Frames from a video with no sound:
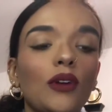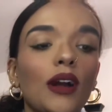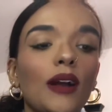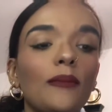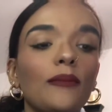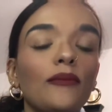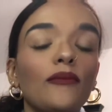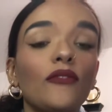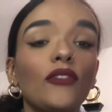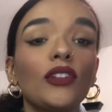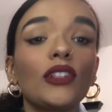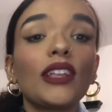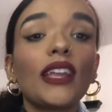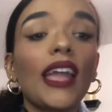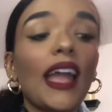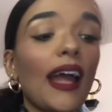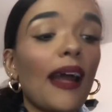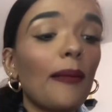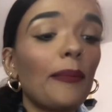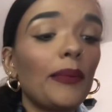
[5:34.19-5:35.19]
I'm really
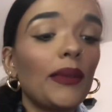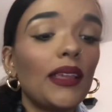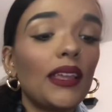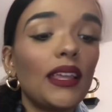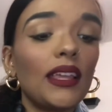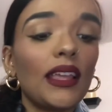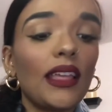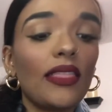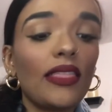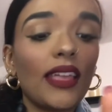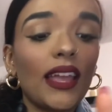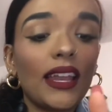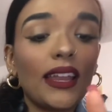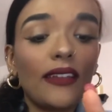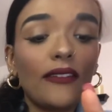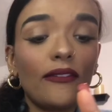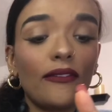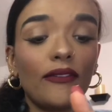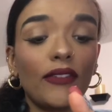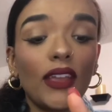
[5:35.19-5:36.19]
happy that
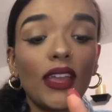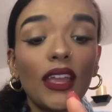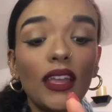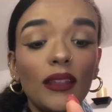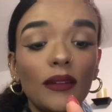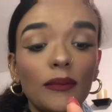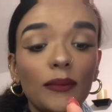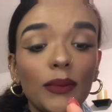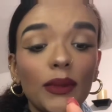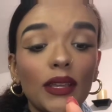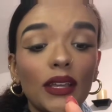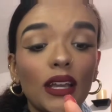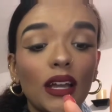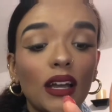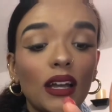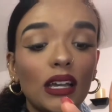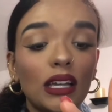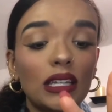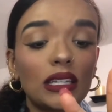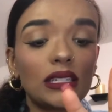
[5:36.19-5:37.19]
it fit
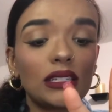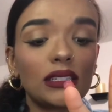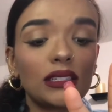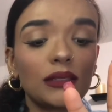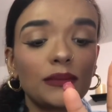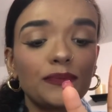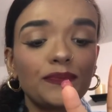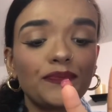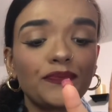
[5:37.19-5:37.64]
because